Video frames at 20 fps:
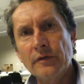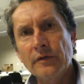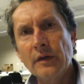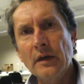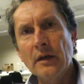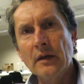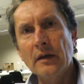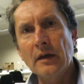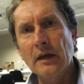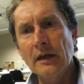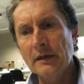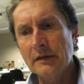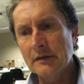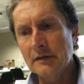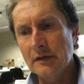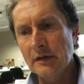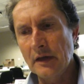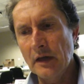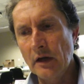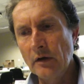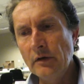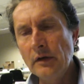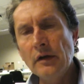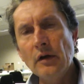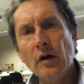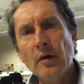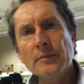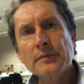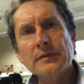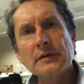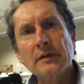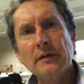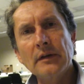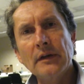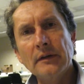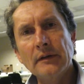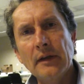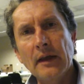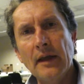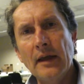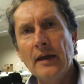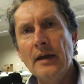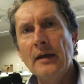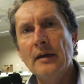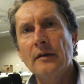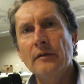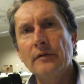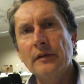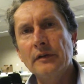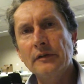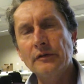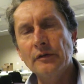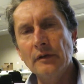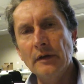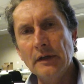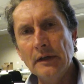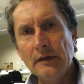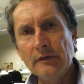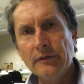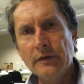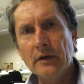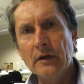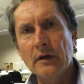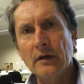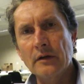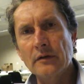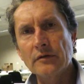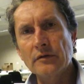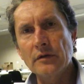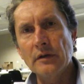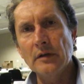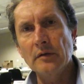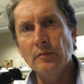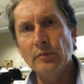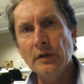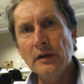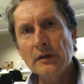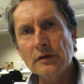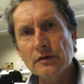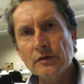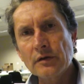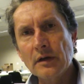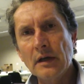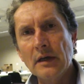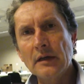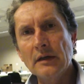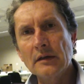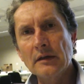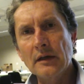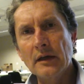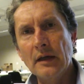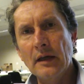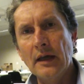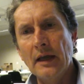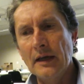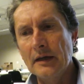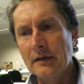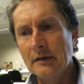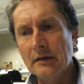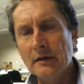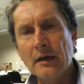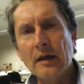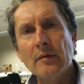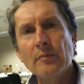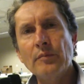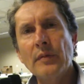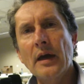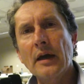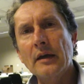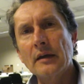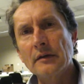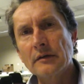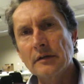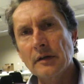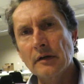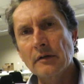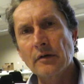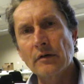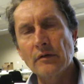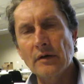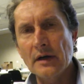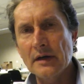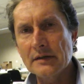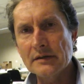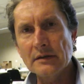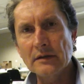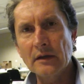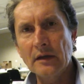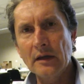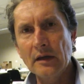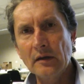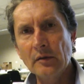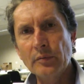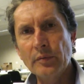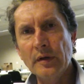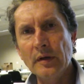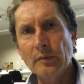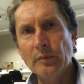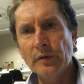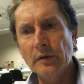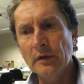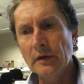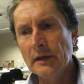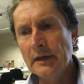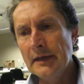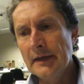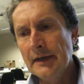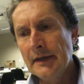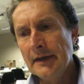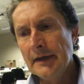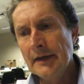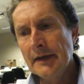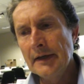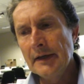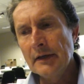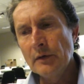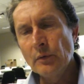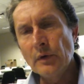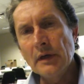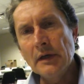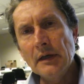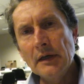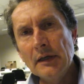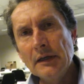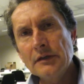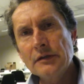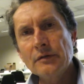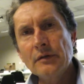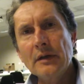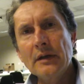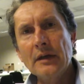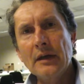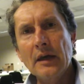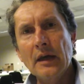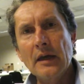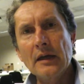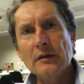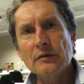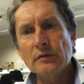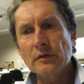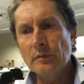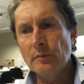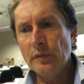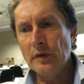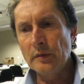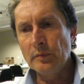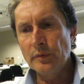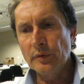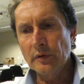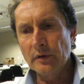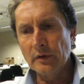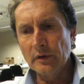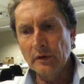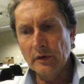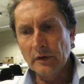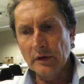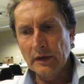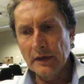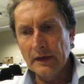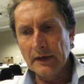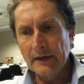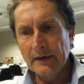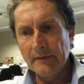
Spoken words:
think the only option that they have is to leave the country, be trained, and come back and terrorize and kill people. We need to engage with people,